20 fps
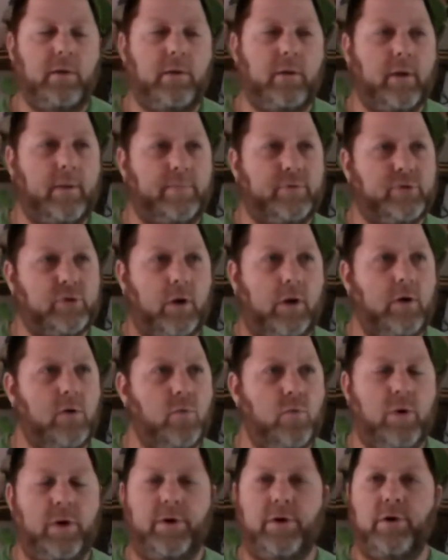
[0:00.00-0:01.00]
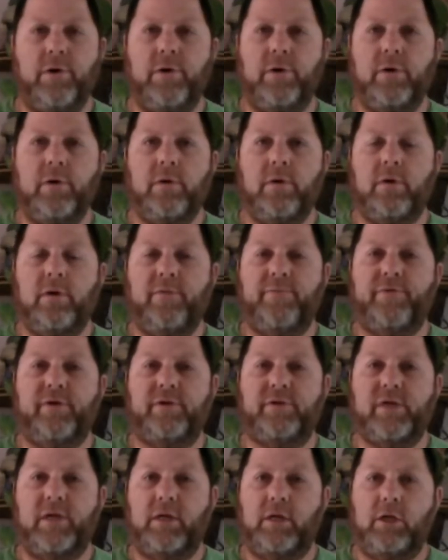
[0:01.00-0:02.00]
I'm starting to wonder if
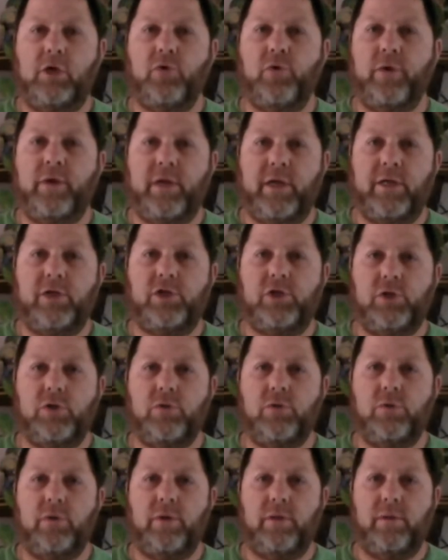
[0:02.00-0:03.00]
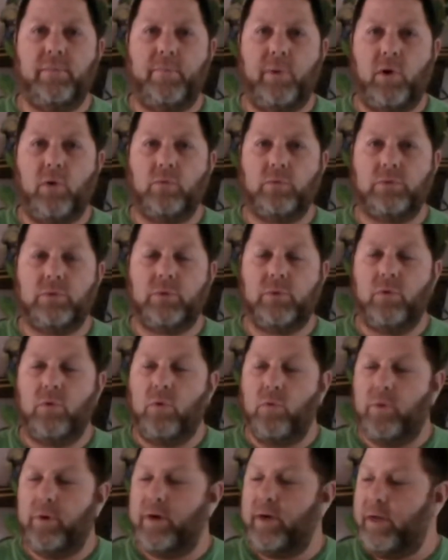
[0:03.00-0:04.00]
it's a gluing issue in the bolt or
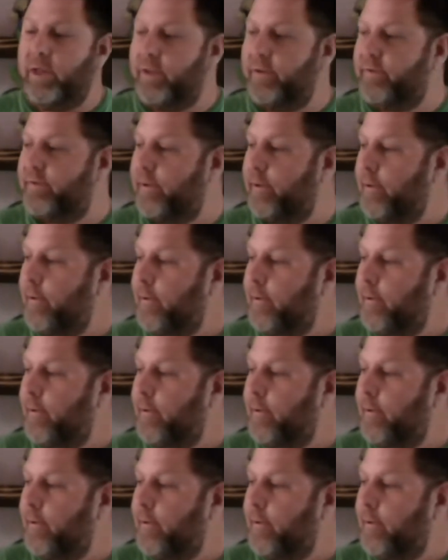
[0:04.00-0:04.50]
what it is.